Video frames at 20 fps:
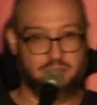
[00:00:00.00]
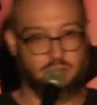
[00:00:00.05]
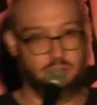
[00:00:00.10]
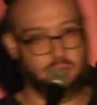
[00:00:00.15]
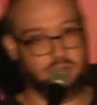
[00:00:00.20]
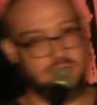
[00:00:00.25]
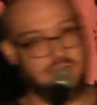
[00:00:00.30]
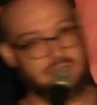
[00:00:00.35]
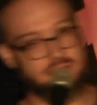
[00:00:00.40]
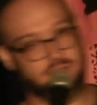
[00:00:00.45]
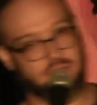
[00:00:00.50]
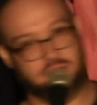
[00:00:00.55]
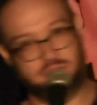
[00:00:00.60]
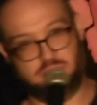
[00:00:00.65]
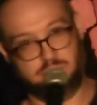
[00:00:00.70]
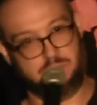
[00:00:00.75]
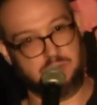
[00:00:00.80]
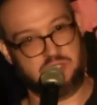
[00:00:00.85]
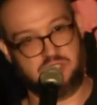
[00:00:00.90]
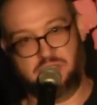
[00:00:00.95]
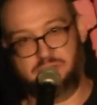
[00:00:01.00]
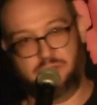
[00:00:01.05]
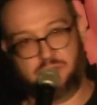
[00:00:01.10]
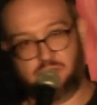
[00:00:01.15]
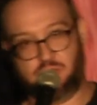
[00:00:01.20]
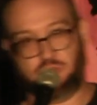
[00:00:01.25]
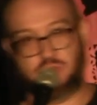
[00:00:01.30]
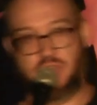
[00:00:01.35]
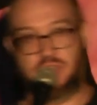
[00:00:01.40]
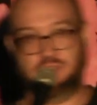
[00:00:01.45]
Oh, we have a specific
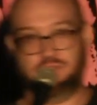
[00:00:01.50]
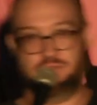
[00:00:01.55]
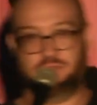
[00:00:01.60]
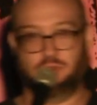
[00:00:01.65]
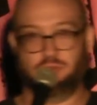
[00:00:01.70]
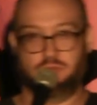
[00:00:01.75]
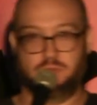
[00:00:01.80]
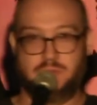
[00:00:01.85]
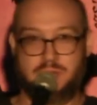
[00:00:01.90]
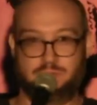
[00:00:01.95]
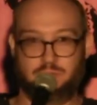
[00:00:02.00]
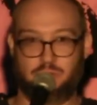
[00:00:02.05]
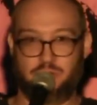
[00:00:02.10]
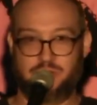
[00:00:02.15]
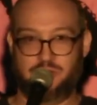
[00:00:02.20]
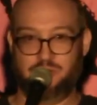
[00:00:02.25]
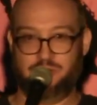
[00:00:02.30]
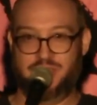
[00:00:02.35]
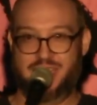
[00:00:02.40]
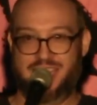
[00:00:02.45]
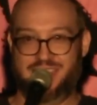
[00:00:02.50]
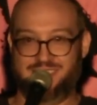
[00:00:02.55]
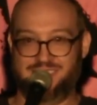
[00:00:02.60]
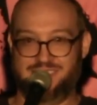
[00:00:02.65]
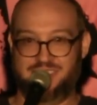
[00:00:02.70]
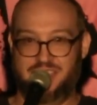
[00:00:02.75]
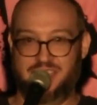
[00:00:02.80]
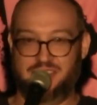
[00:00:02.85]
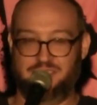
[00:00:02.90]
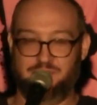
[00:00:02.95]
strain for remembering your dad's dead.